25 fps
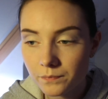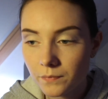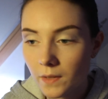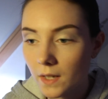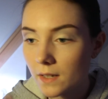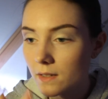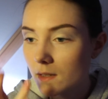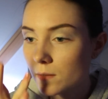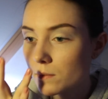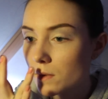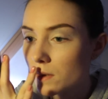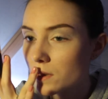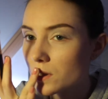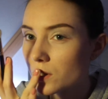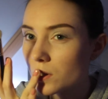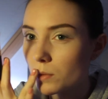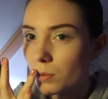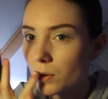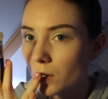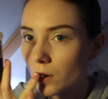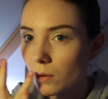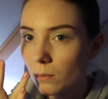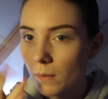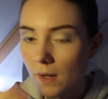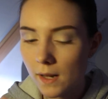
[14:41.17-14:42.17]
and sometimes I used to
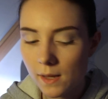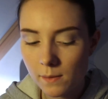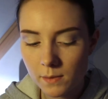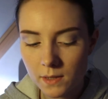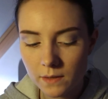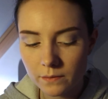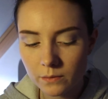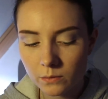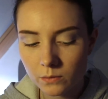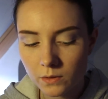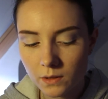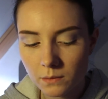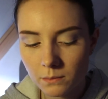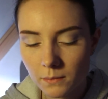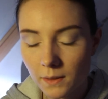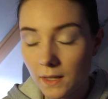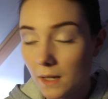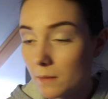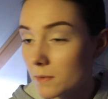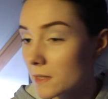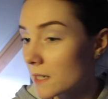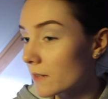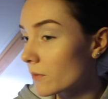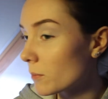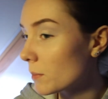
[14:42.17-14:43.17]
put it on my lips if my
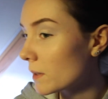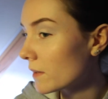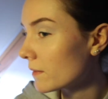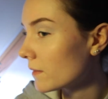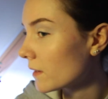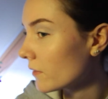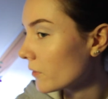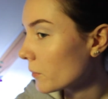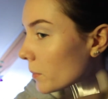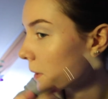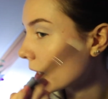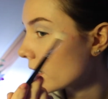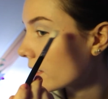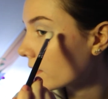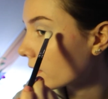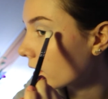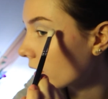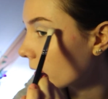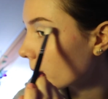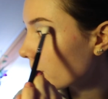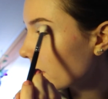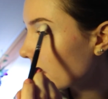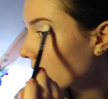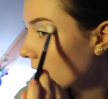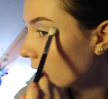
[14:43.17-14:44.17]
lips have a bit like a
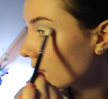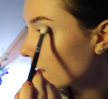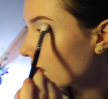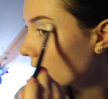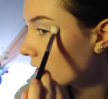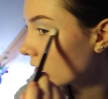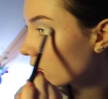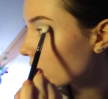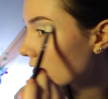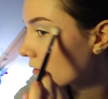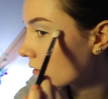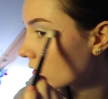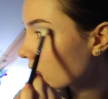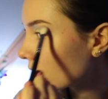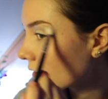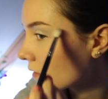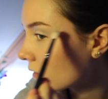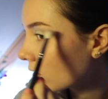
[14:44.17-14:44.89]
pink, pinky tinge,